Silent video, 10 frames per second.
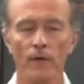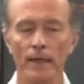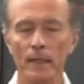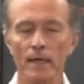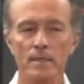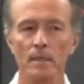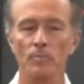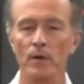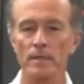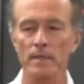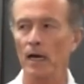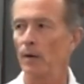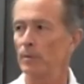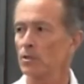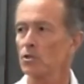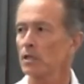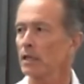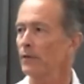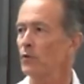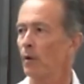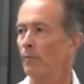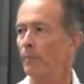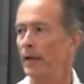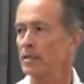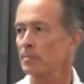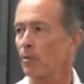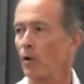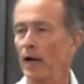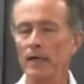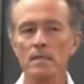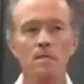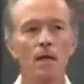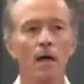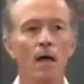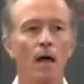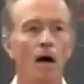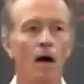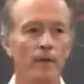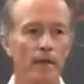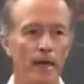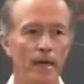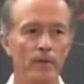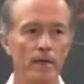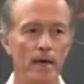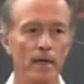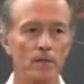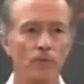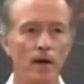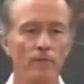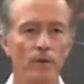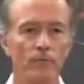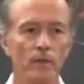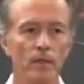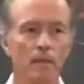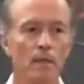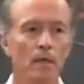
finalizing the price now, but just to give you a base price, on the AVX550.